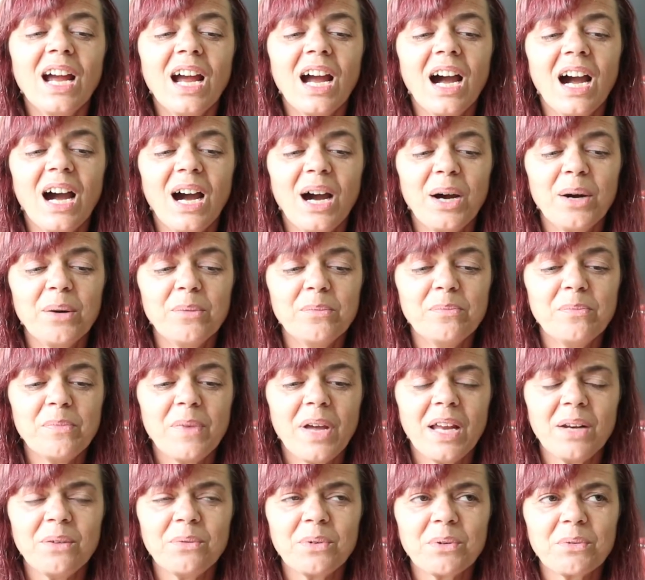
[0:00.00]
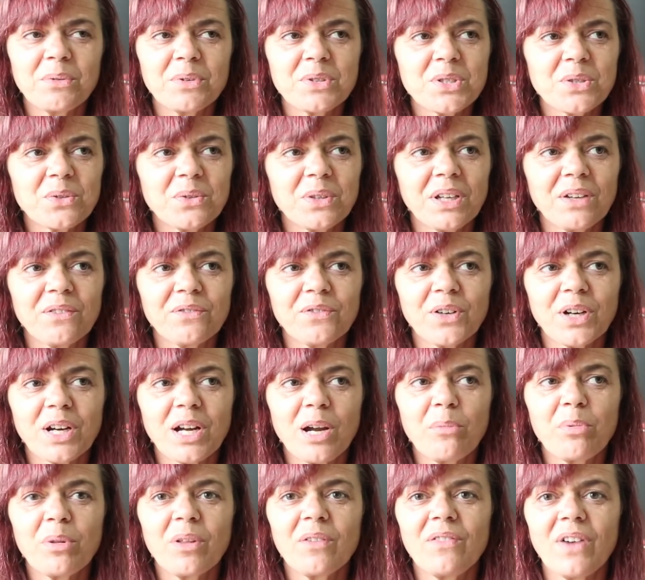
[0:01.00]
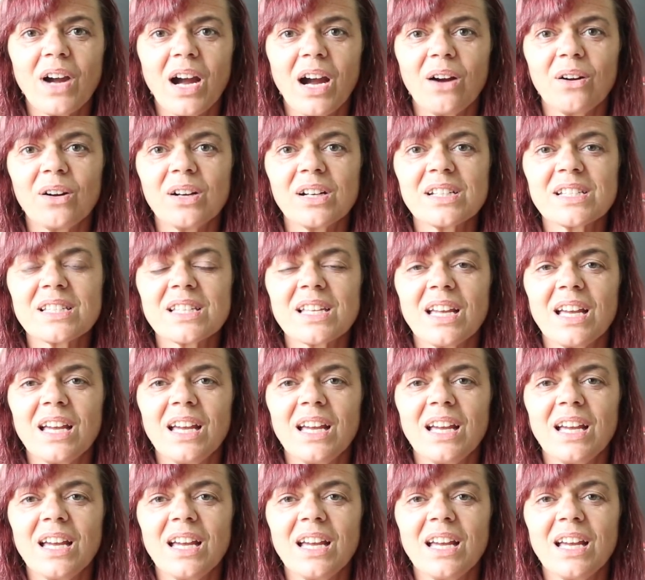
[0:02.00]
Um, and we were doing it for a couple of hours